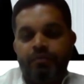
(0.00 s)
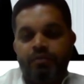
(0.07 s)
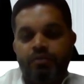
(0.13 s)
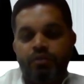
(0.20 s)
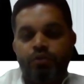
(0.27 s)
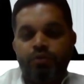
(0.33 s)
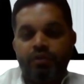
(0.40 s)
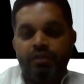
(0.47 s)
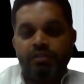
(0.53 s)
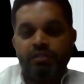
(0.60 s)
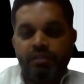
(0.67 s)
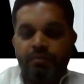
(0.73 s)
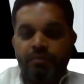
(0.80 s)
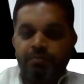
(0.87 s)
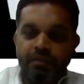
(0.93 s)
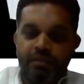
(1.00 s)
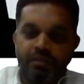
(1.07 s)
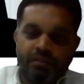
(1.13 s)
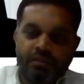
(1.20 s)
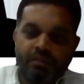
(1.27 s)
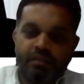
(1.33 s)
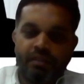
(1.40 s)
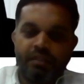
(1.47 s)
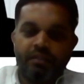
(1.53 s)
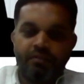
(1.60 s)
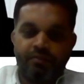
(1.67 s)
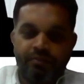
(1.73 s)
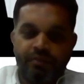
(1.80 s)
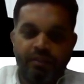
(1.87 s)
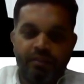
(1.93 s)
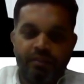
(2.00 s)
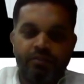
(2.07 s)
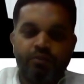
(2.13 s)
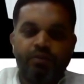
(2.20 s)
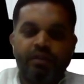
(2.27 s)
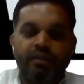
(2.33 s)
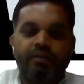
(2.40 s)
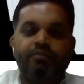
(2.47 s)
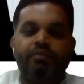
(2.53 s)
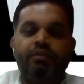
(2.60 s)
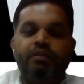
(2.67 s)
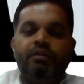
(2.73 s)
So you can see a picture like where you have